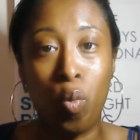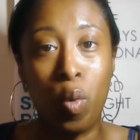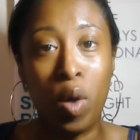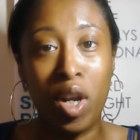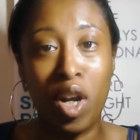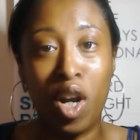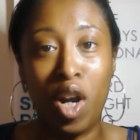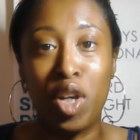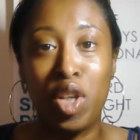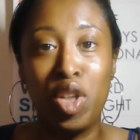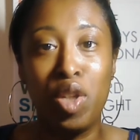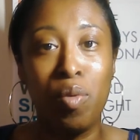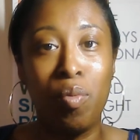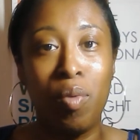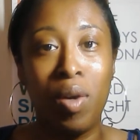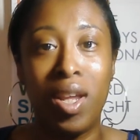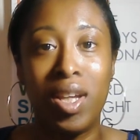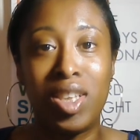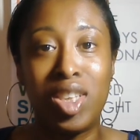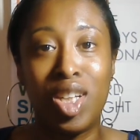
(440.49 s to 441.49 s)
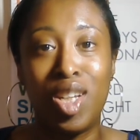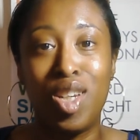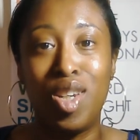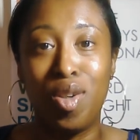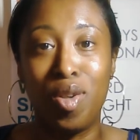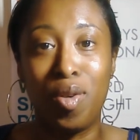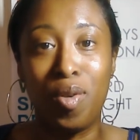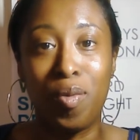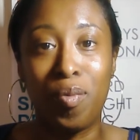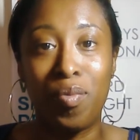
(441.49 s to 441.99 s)
What are you willing to
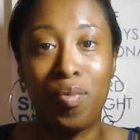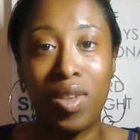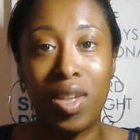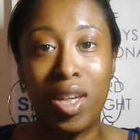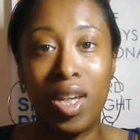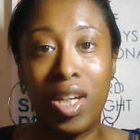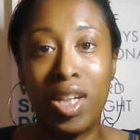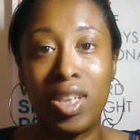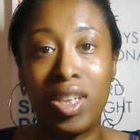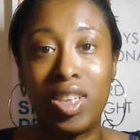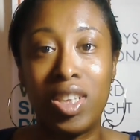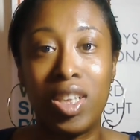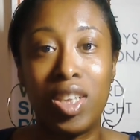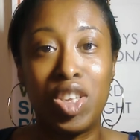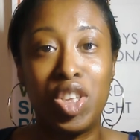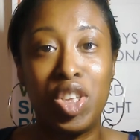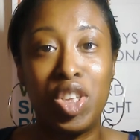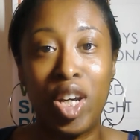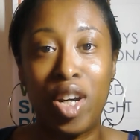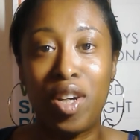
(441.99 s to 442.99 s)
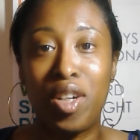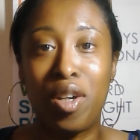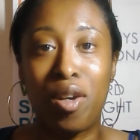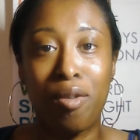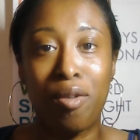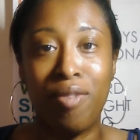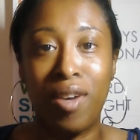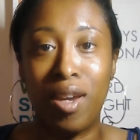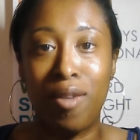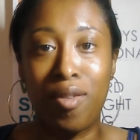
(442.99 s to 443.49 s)
do to share your
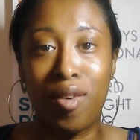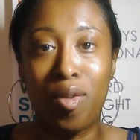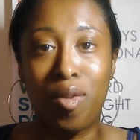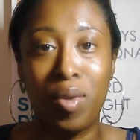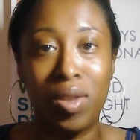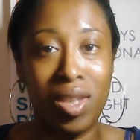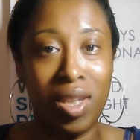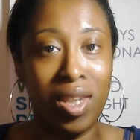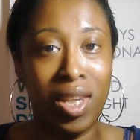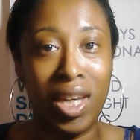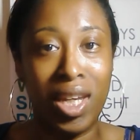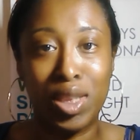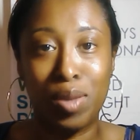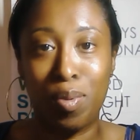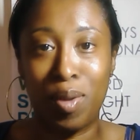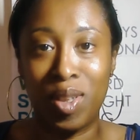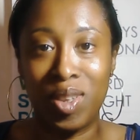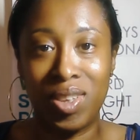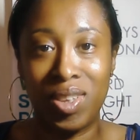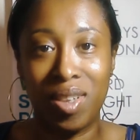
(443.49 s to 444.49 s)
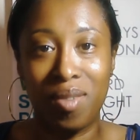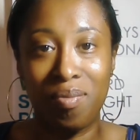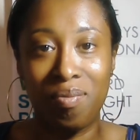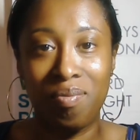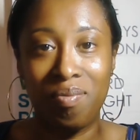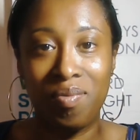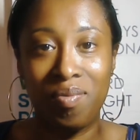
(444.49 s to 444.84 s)
favor with the next person?